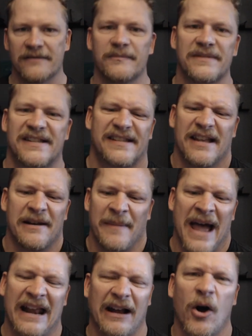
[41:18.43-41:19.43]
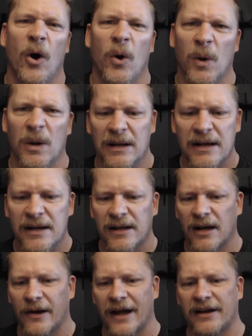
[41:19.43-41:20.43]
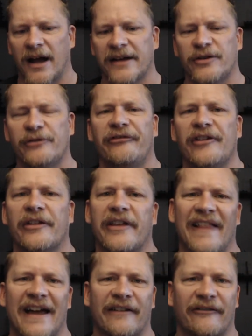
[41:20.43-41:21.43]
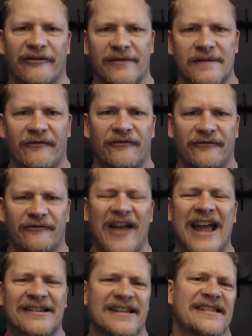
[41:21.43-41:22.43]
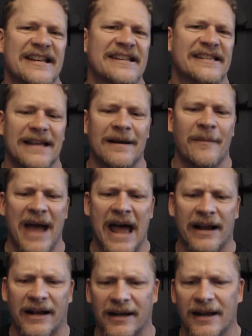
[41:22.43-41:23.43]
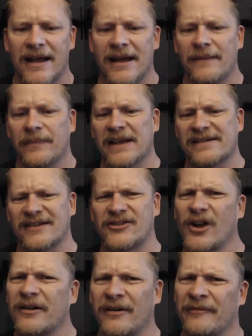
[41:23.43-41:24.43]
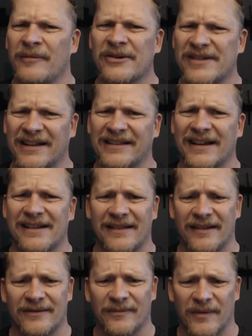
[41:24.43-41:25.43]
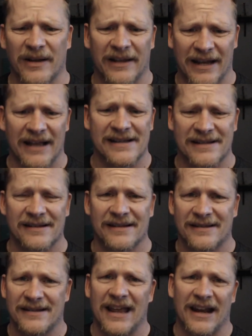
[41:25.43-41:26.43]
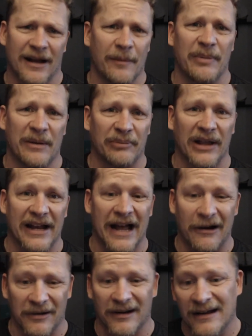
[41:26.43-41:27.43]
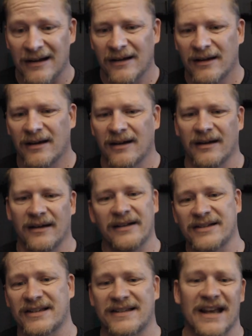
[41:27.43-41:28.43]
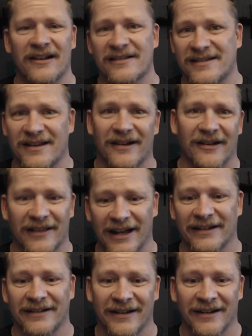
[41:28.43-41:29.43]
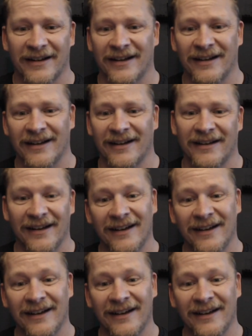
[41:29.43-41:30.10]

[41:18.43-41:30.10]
cinematic hole. You know, I, I do feel that like fantasy cinematic is a genre of music that really has is getting a bit played out. Uh, it just sounds, you know, like you know,